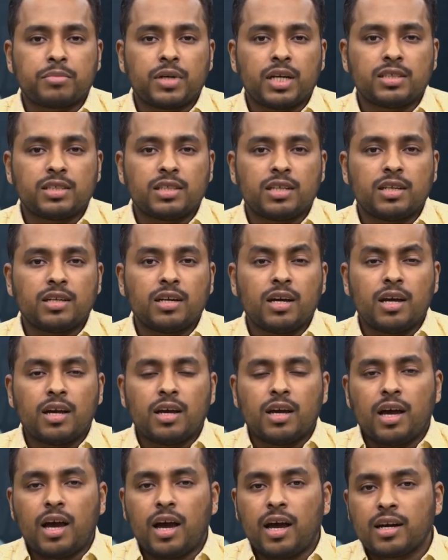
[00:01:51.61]
president
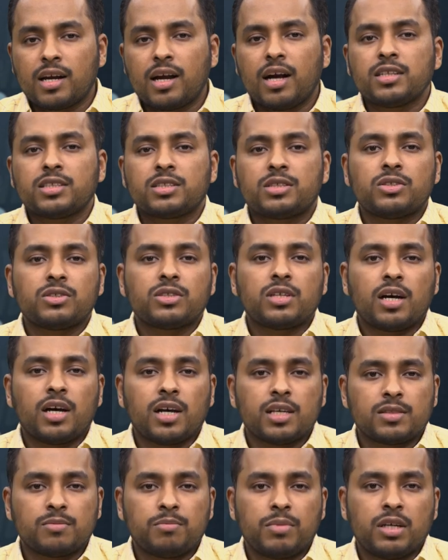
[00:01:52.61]
and Castro's
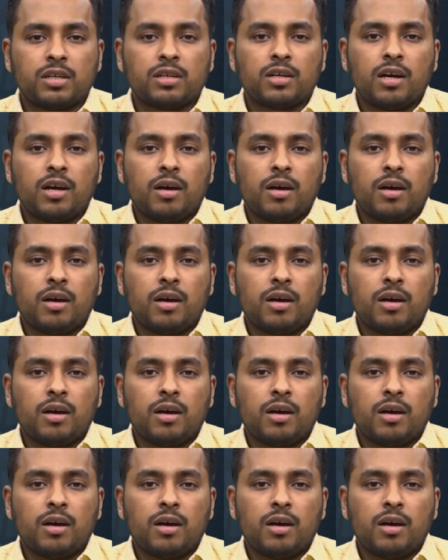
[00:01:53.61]
husband,